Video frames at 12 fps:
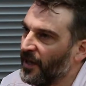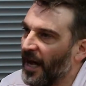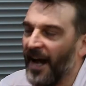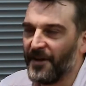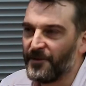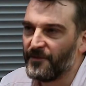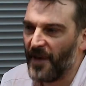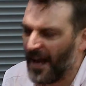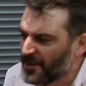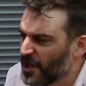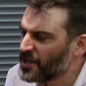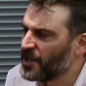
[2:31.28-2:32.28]

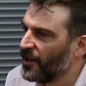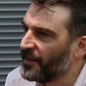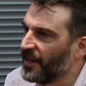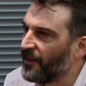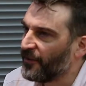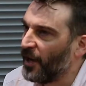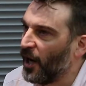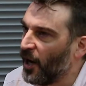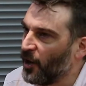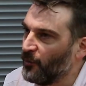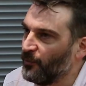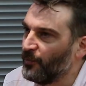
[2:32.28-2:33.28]
And just like the oven at
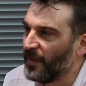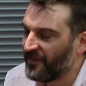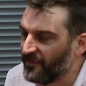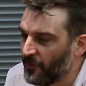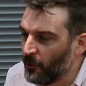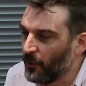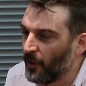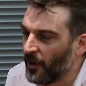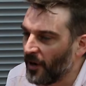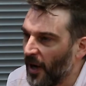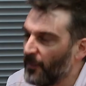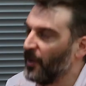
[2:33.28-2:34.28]
home,
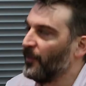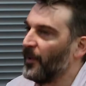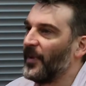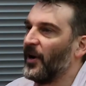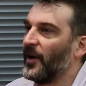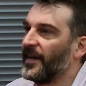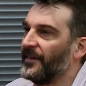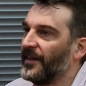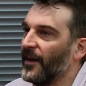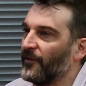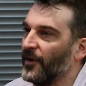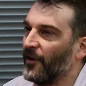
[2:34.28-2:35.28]
before I put my pie in the
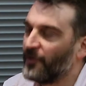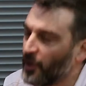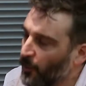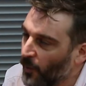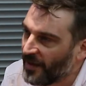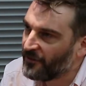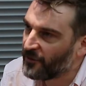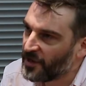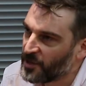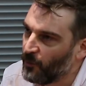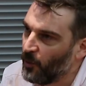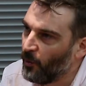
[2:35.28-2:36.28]
oven, I've got to wait for it
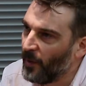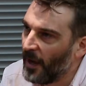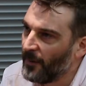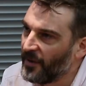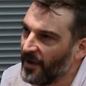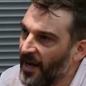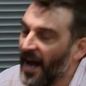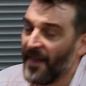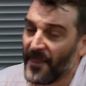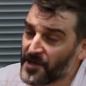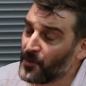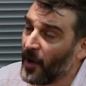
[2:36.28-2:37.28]
to warm up. And
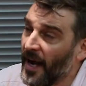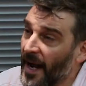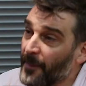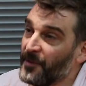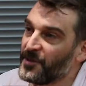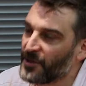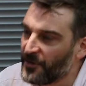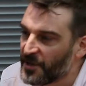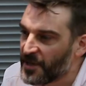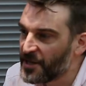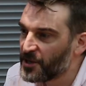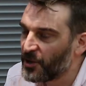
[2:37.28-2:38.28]
that's what happens on the
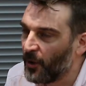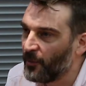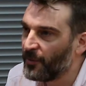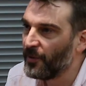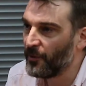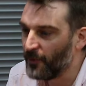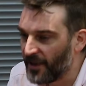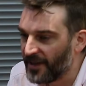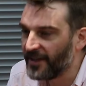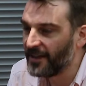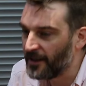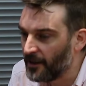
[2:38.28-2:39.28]
desktop with a
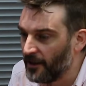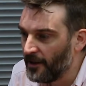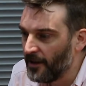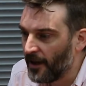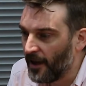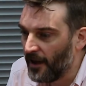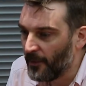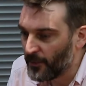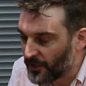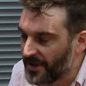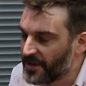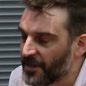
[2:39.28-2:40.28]
little
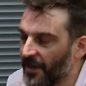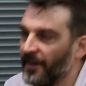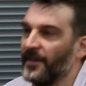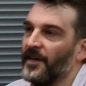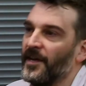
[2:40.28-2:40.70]
printer.